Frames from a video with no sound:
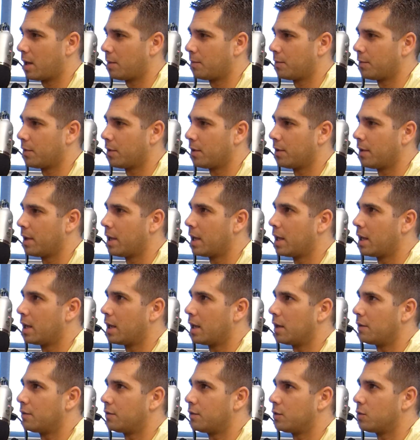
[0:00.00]
helpful
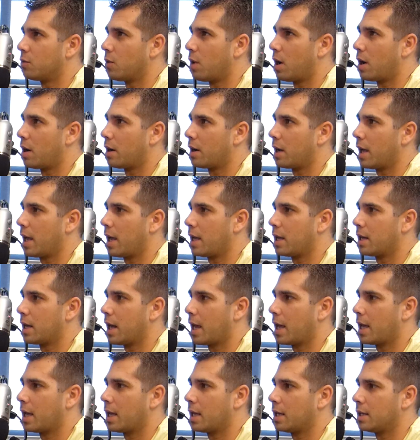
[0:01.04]
if you are in
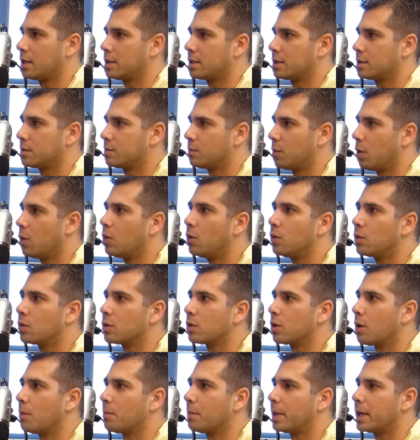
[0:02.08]
a small
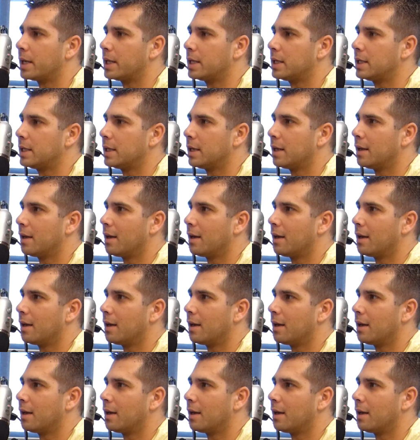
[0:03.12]
company